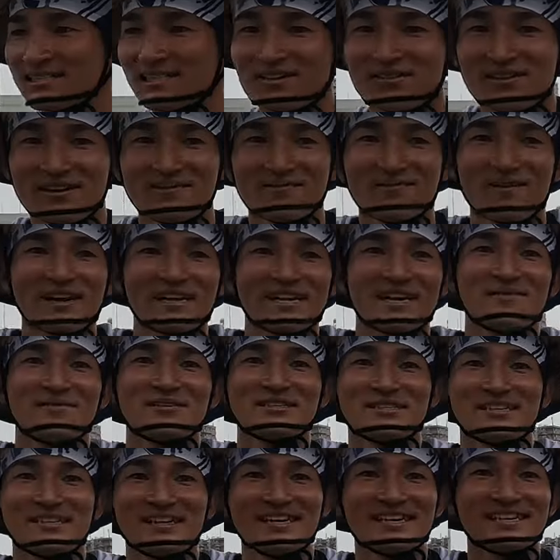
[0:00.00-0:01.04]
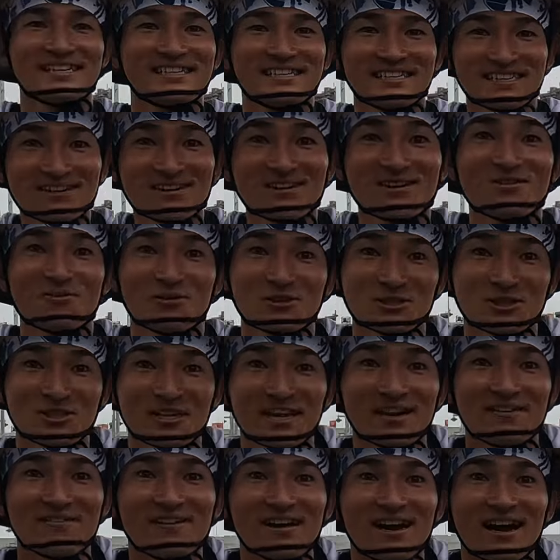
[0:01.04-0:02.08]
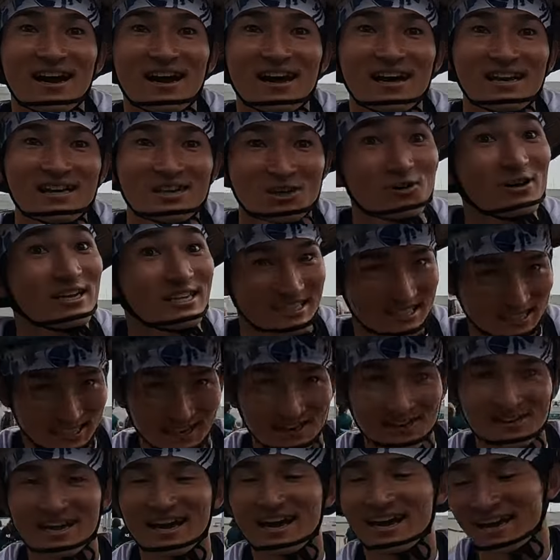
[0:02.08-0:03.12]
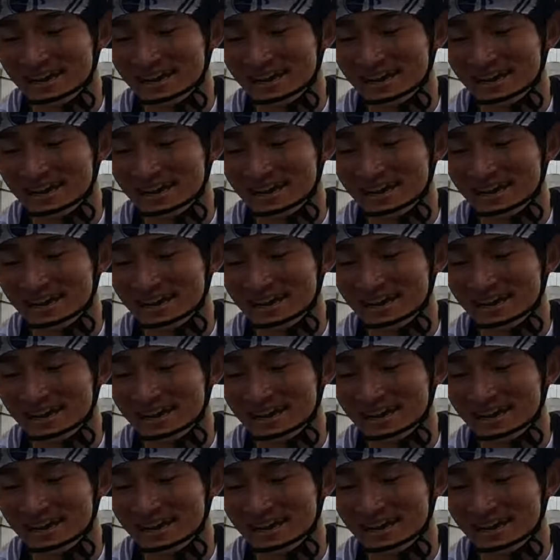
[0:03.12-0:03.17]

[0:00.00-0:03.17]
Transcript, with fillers: Uh, sorry, my name is Rick. What's your name? Chris. Chris. Chris.